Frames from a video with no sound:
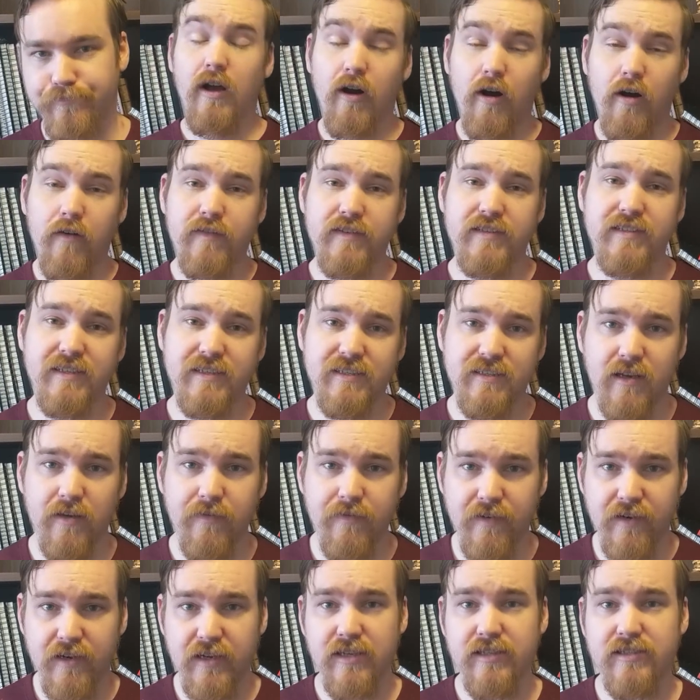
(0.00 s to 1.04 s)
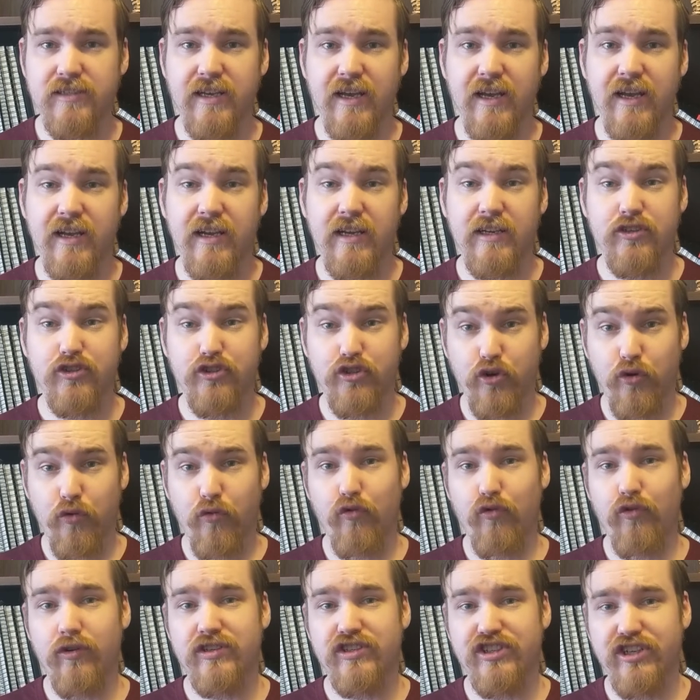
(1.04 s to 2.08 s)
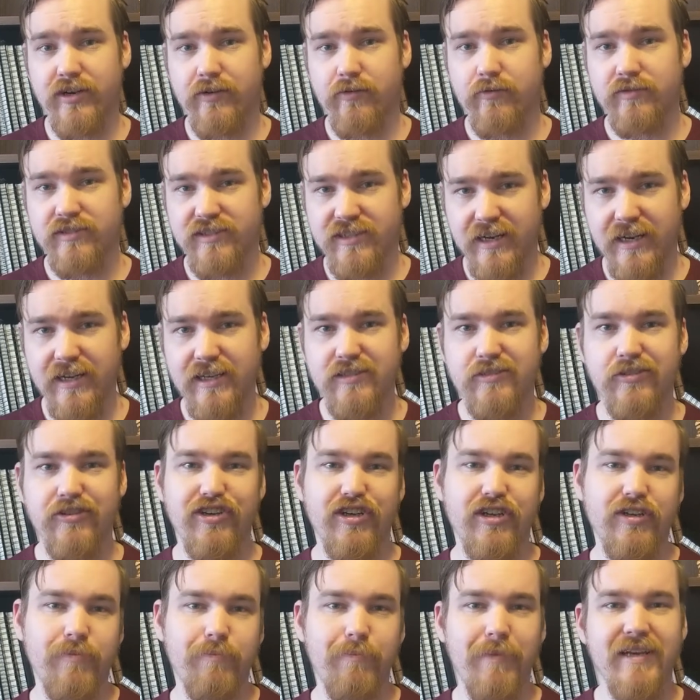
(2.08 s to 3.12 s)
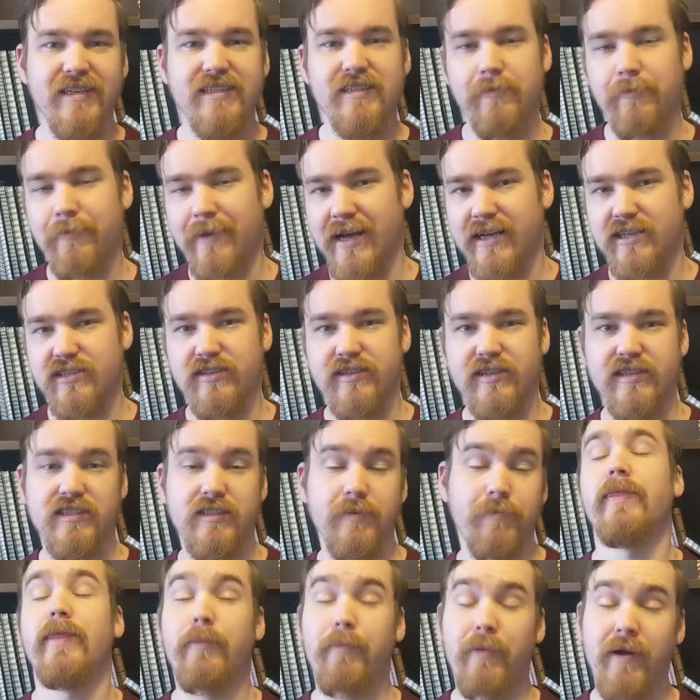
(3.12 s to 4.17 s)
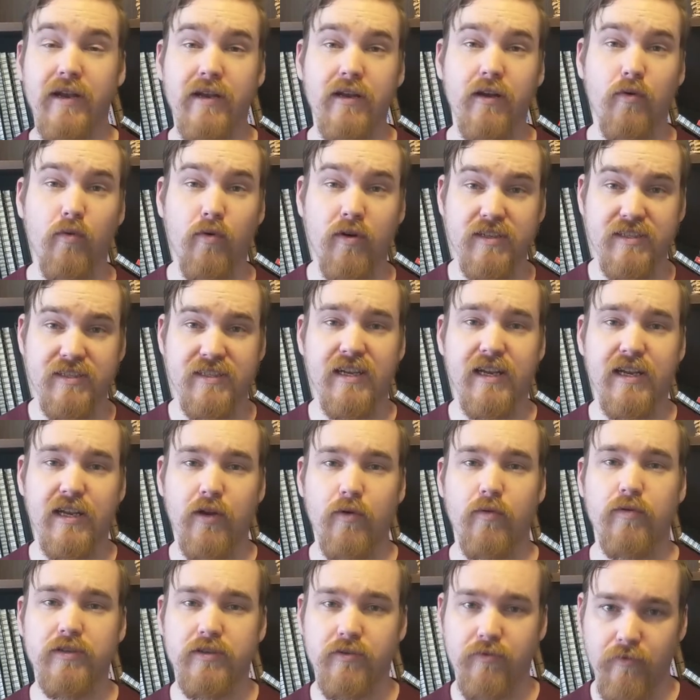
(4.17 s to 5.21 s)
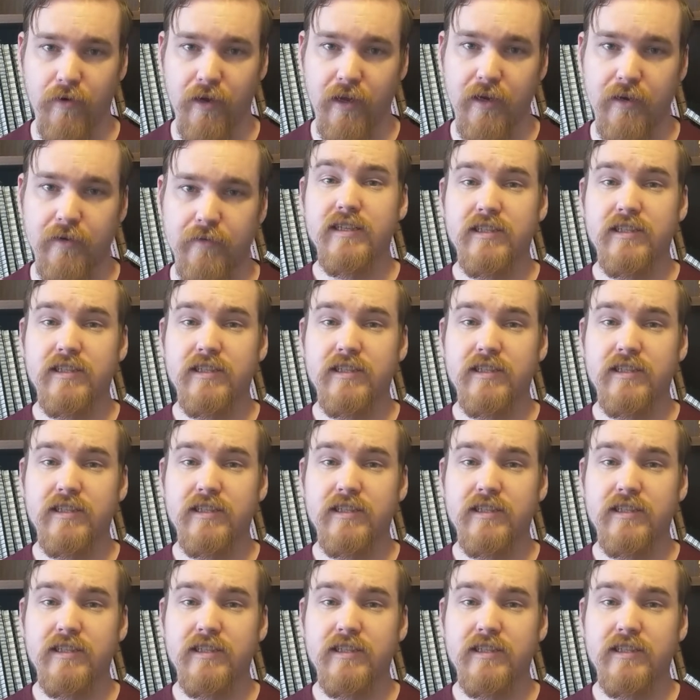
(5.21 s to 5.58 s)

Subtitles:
Obviously, Cypher is a general setting, so you can mix and match these depending on what setting you want to run.